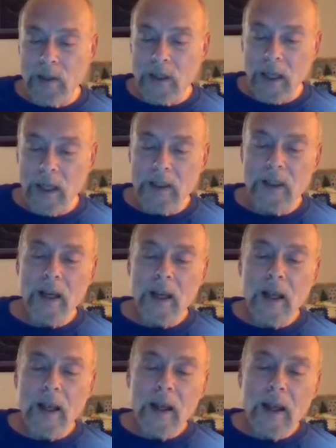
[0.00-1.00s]
says,
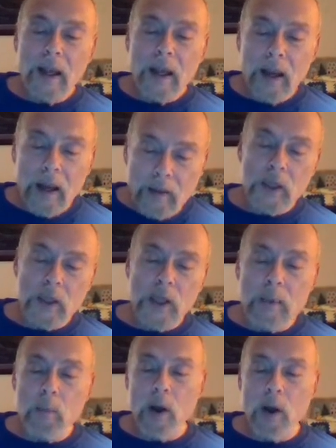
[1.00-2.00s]
"In the
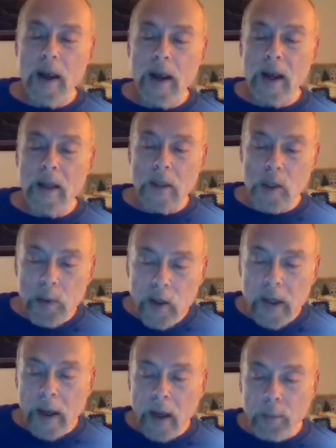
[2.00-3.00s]
same way, the
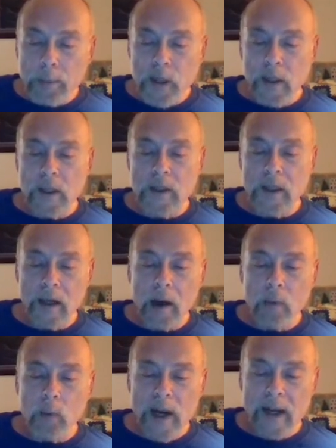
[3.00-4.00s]
Spirit helps us in
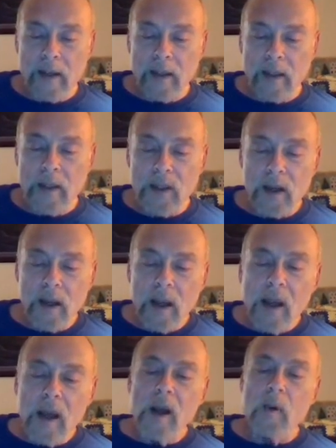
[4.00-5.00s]
our weakness.
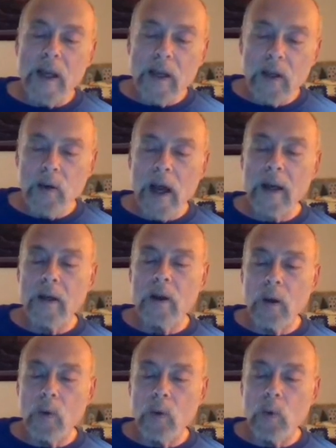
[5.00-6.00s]
We do not
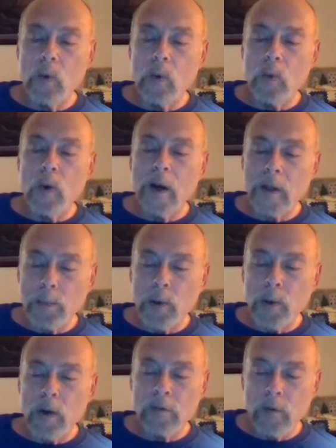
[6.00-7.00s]
know what we ought to
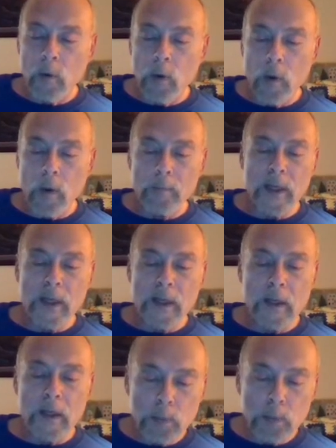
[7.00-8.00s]
pray for, but the
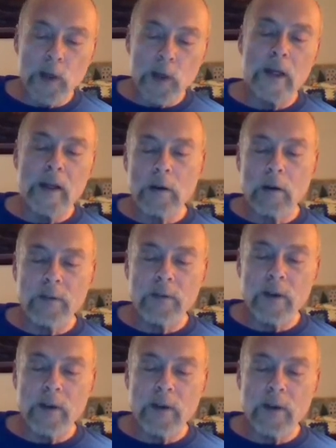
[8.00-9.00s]
Spirit himself
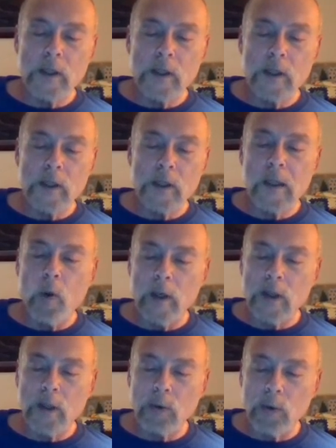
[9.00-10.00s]
intercedes for
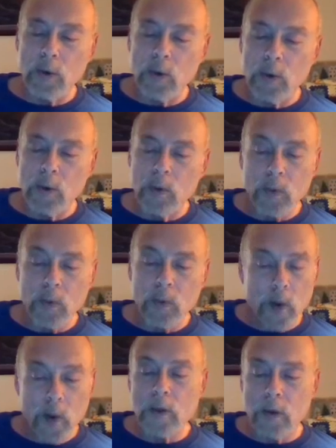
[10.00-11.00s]
us through
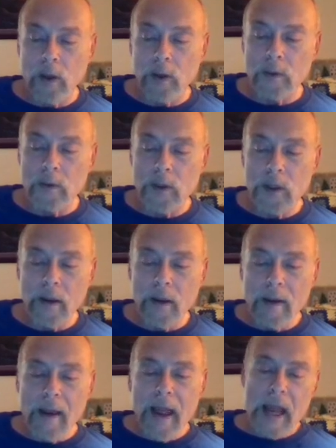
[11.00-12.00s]
wordless groans.
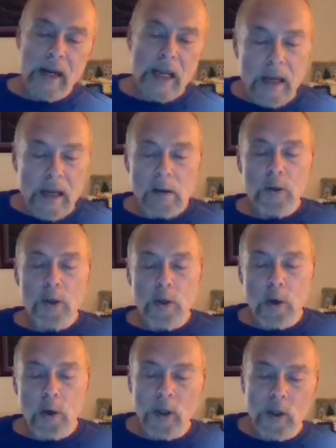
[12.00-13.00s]
And he who
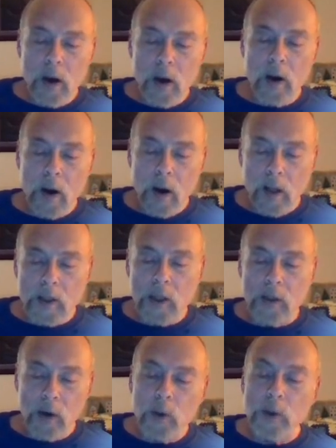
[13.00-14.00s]
searches our hearts
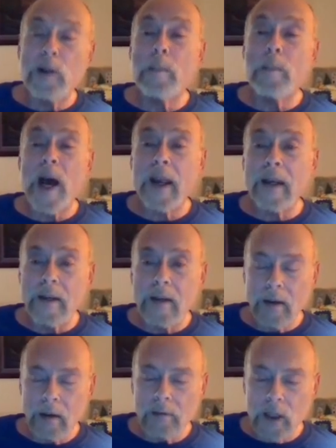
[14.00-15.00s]
knows the mind
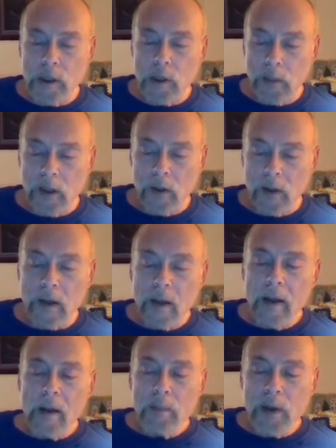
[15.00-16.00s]
of the Spirit,
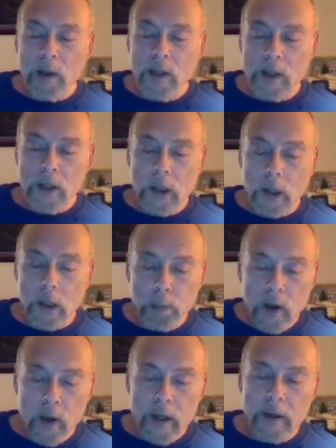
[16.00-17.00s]
because the
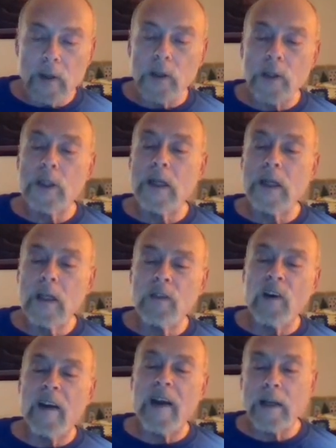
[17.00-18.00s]
Spirit intercedes
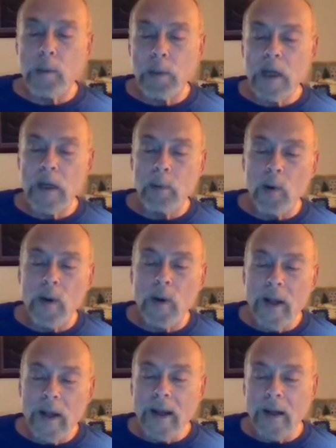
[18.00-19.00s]
for God's people
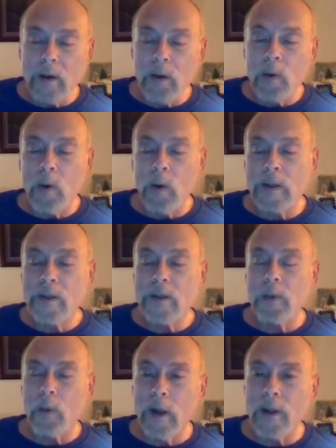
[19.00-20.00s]
in
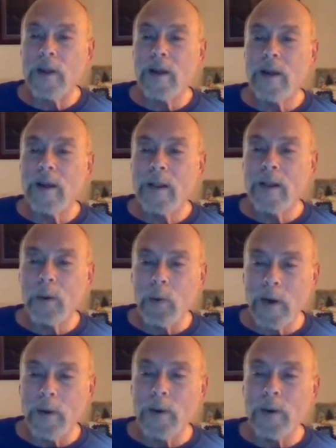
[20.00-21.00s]
accordance with the
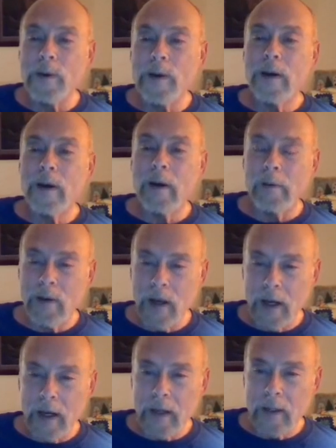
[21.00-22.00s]
will of
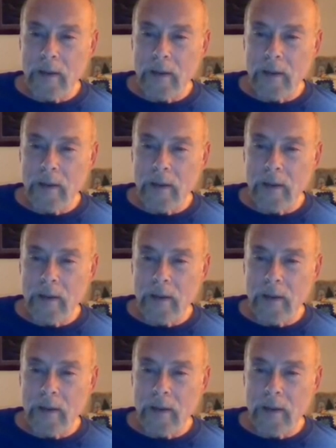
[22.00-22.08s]
God."